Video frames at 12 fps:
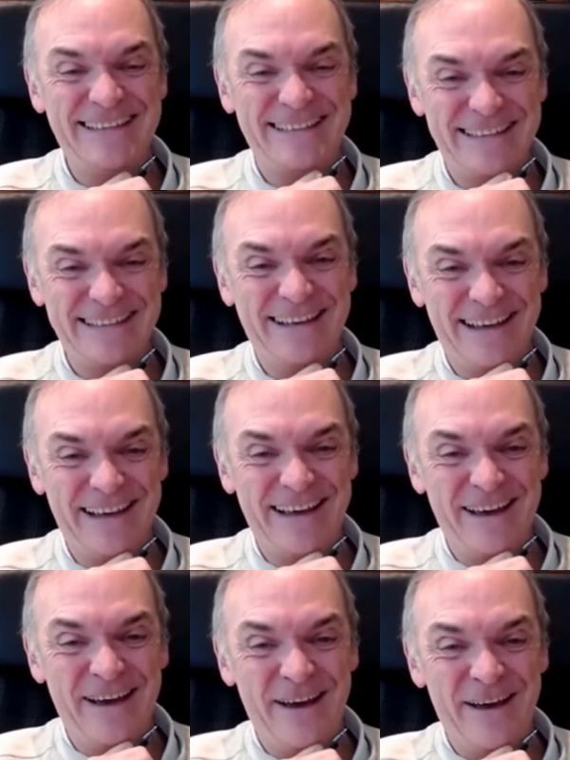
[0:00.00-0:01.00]
So
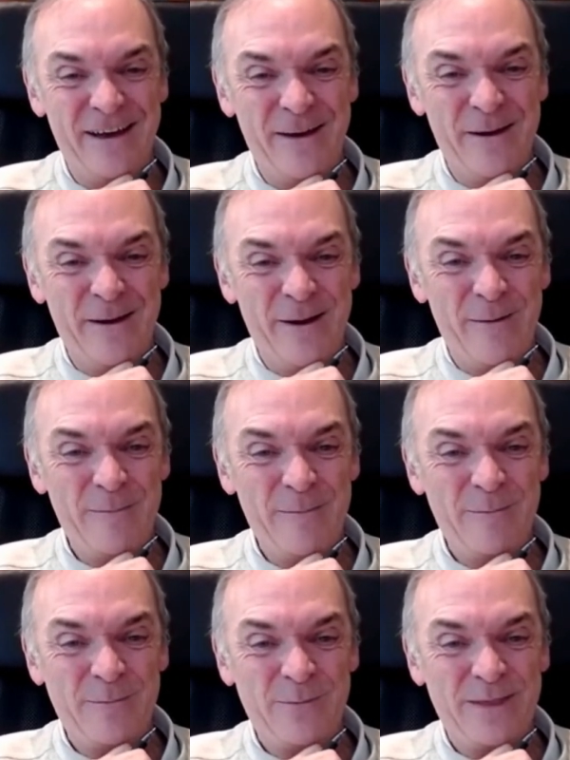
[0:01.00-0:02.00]
events happen in all